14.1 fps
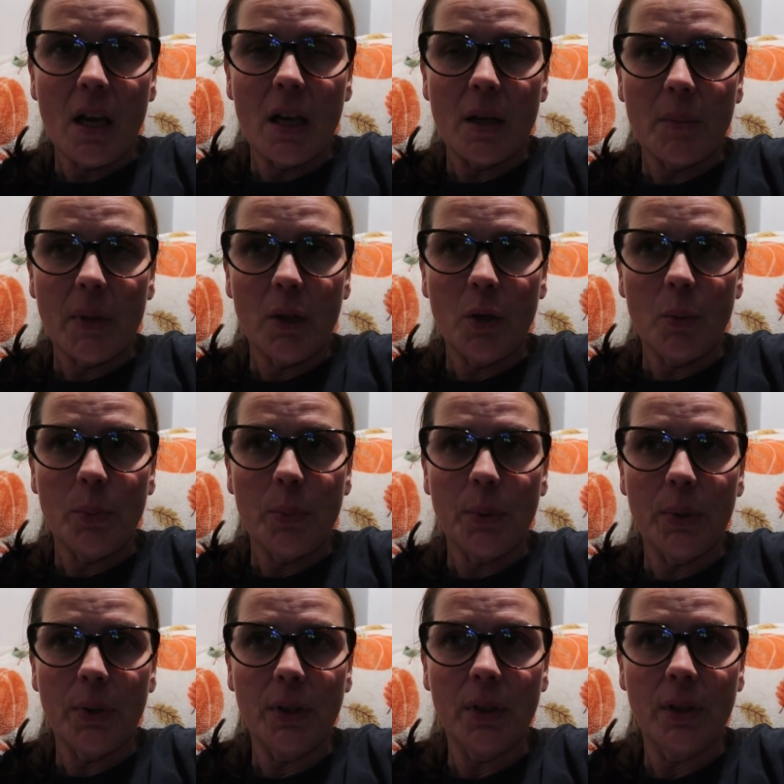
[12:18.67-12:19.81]
um, I hope,
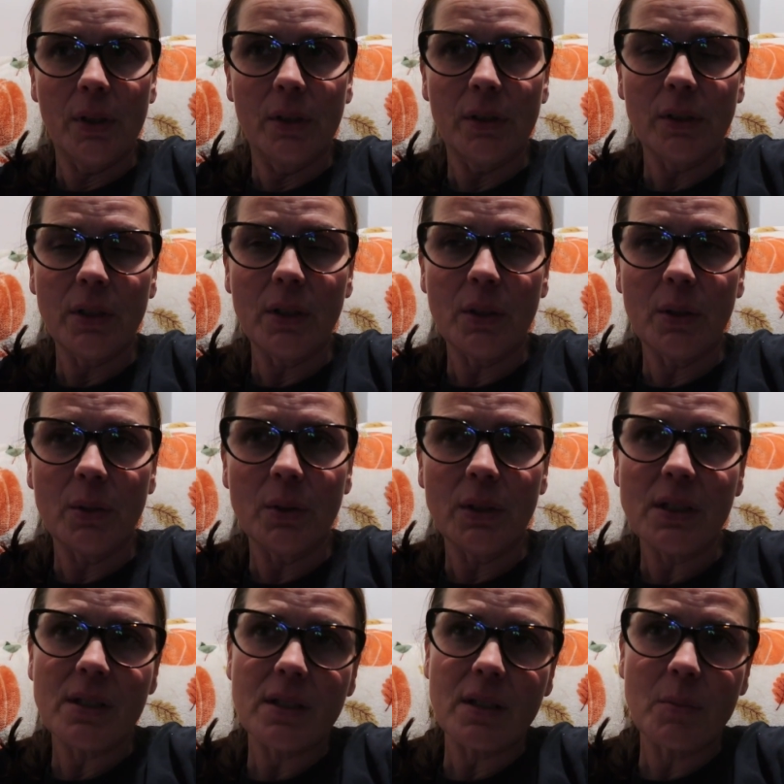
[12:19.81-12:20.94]
you know,
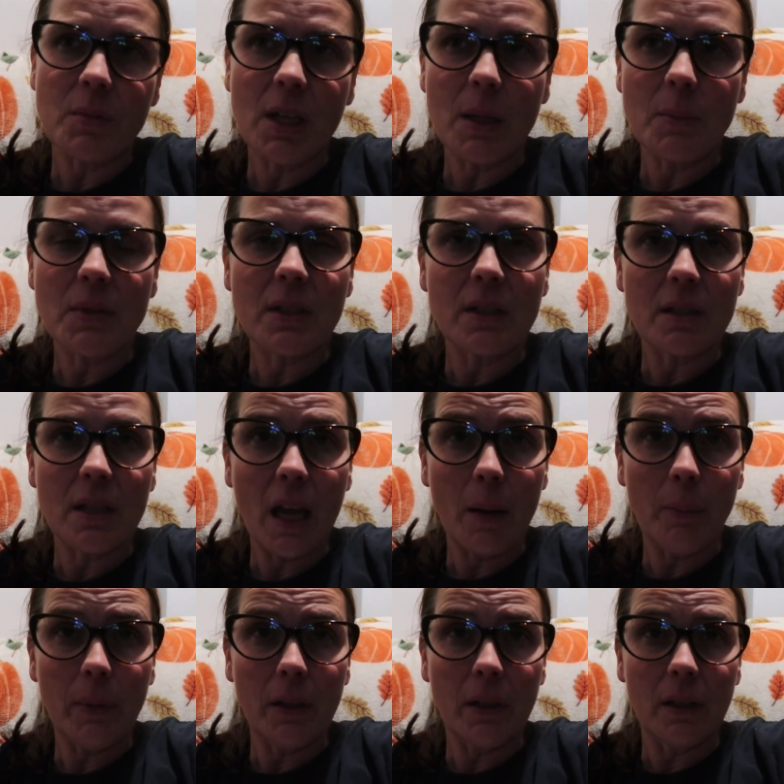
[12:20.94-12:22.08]
it's sometimes things
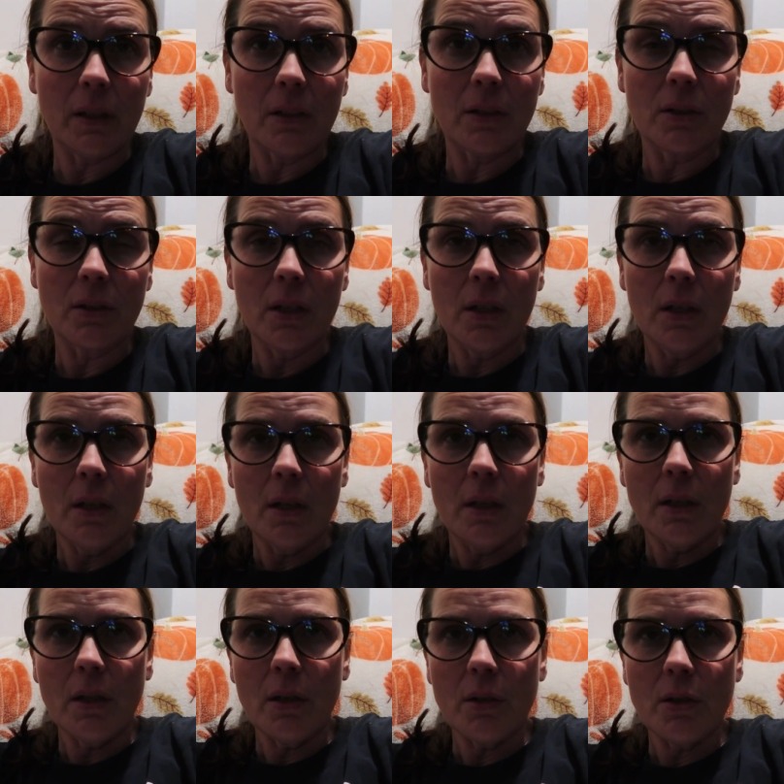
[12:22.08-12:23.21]
happen and,
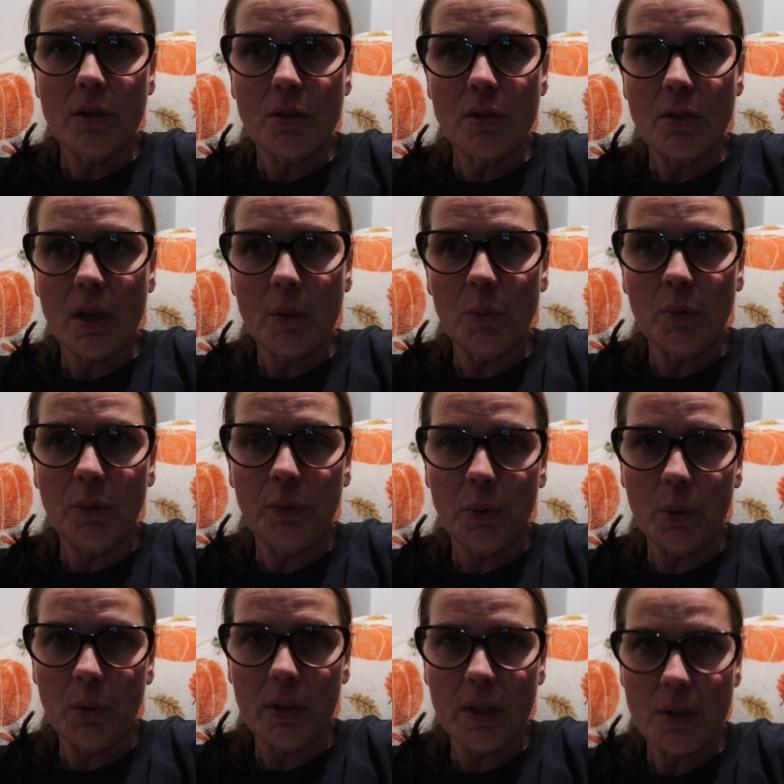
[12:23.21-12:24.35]
you know, you just try to move
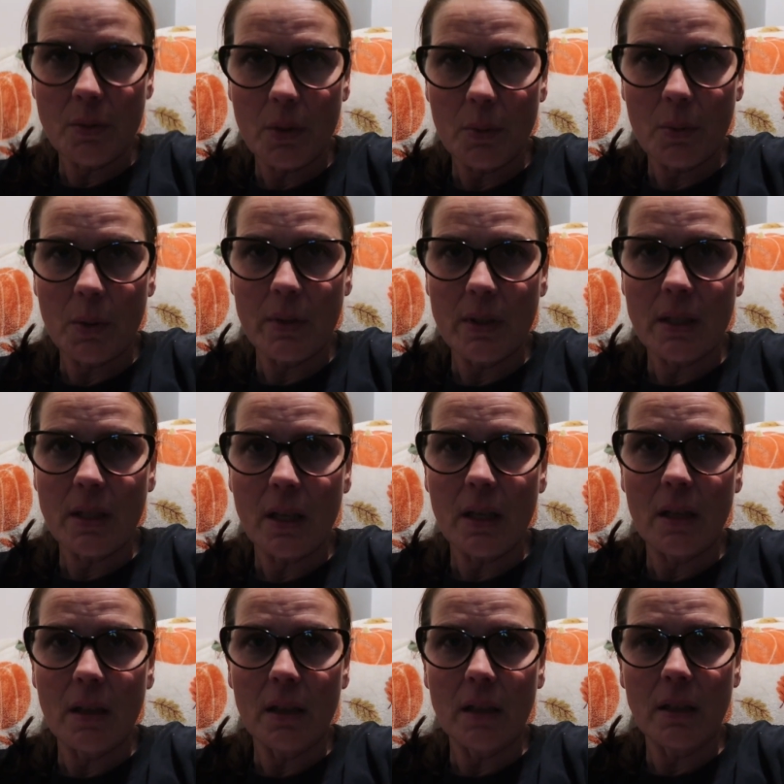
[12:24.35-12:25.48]
forward. That's why we always
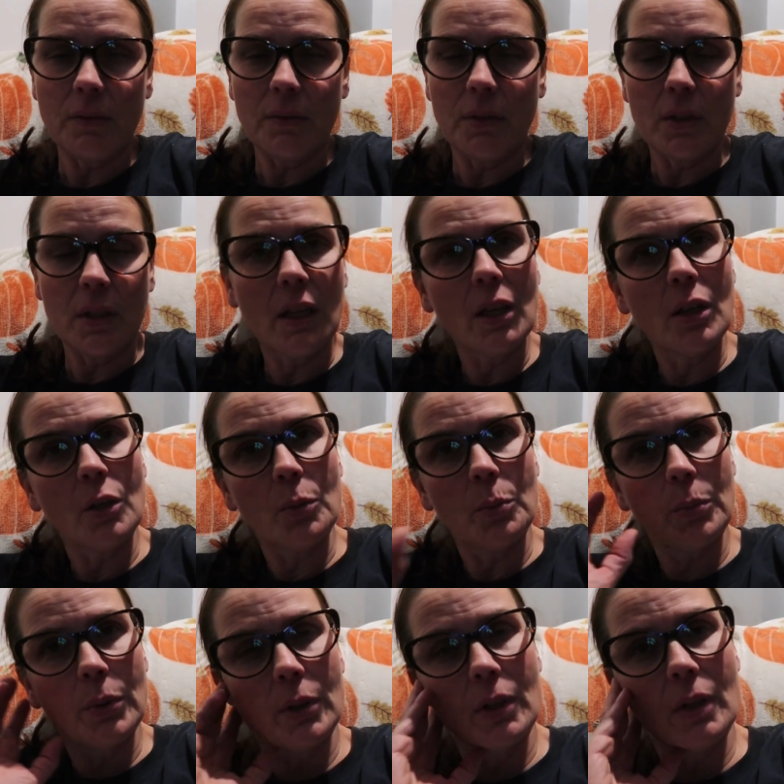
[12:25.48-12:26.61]
say, like, if you need
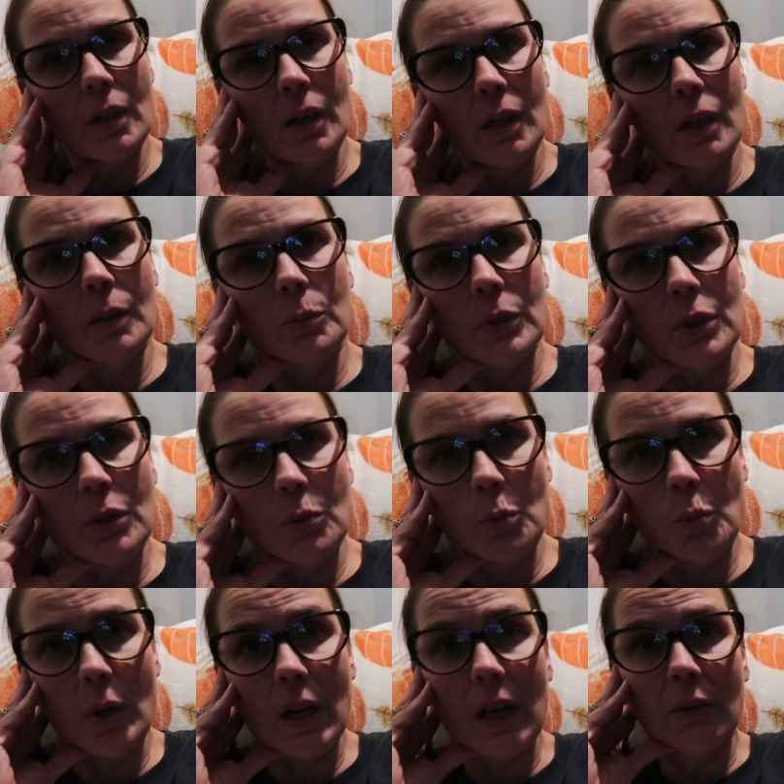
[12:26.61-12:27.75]
help, um, we do
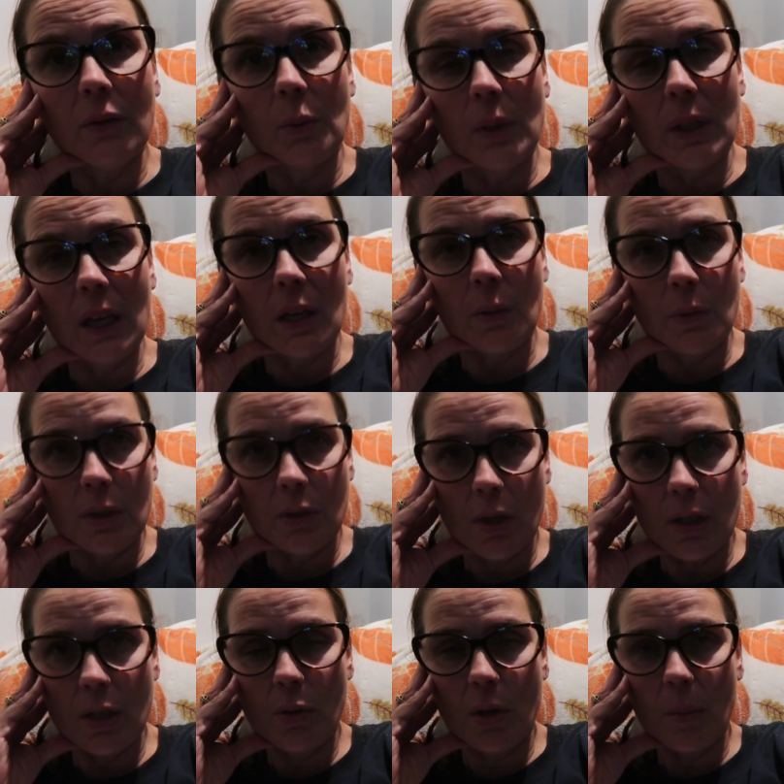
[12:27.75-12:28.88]
whatever we can. We try
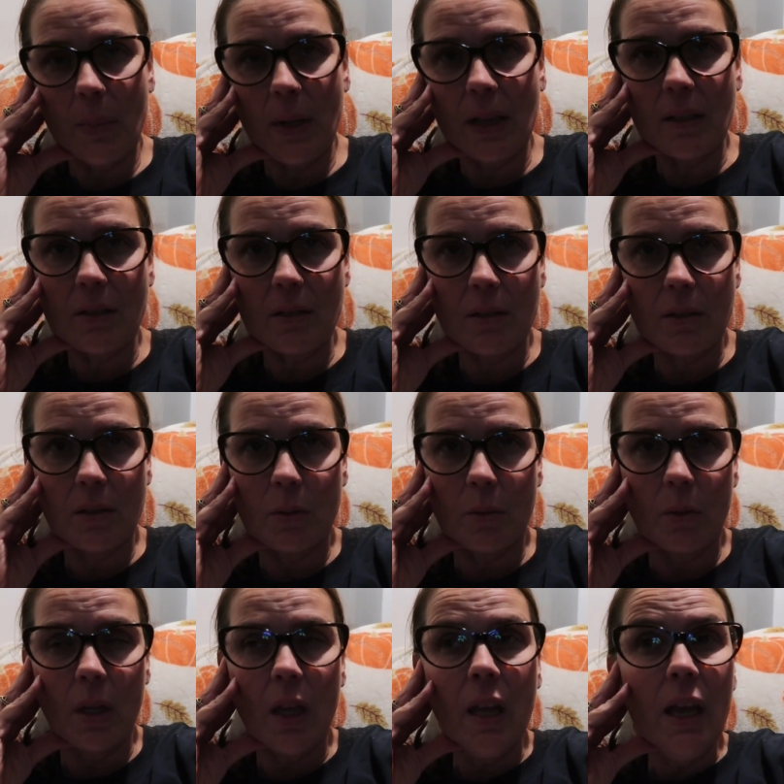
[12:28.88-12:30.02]
to do our best
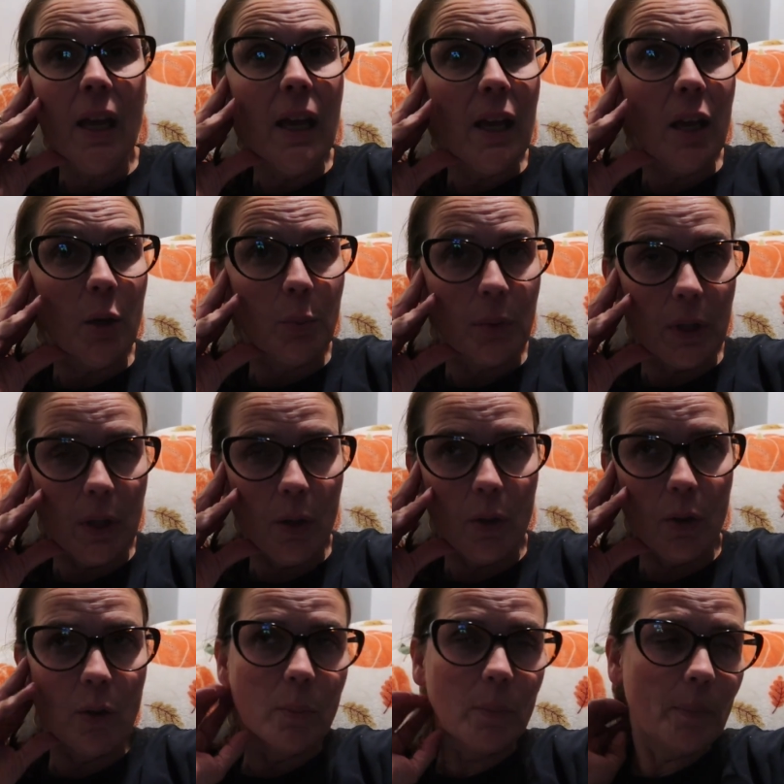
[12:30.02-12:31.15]
to help
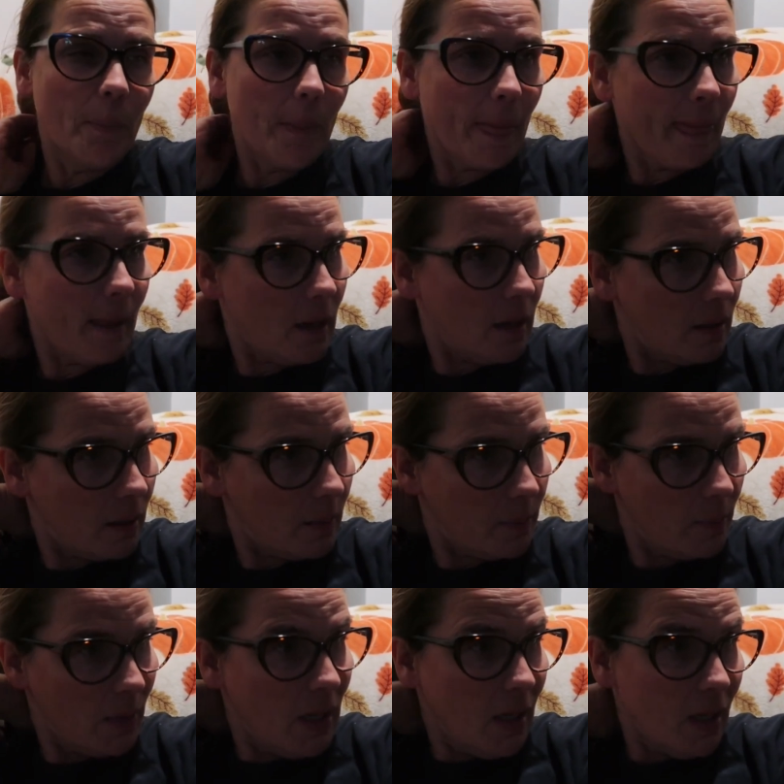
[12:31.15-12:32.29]
rehome.
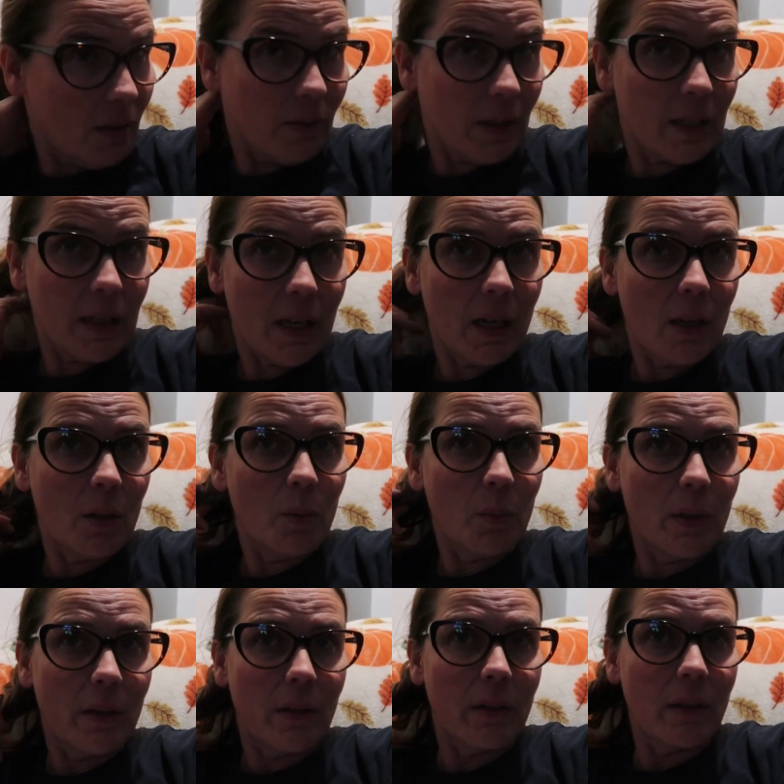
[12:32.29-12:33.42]
Um, and right now
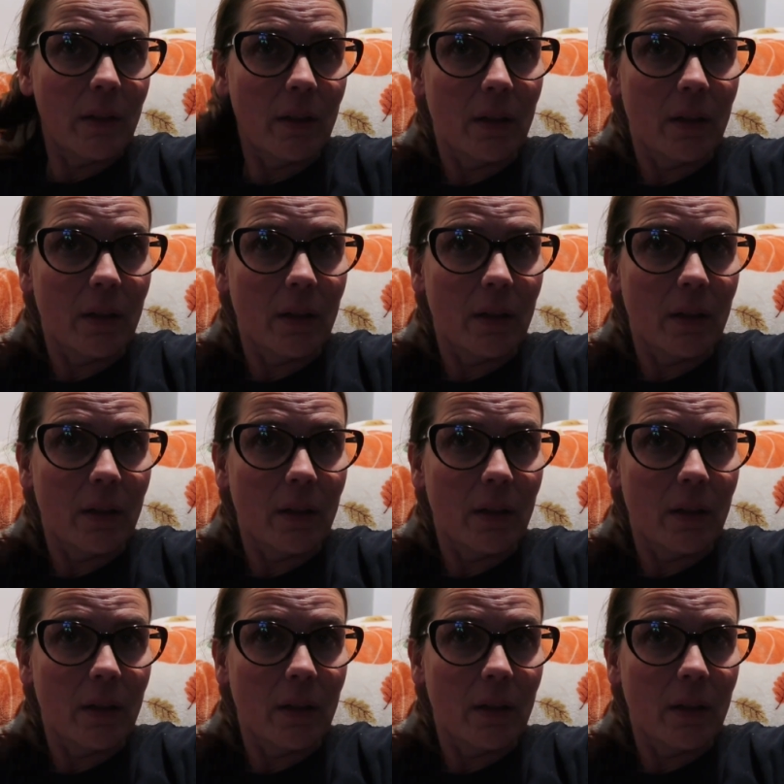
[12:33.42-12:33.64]
with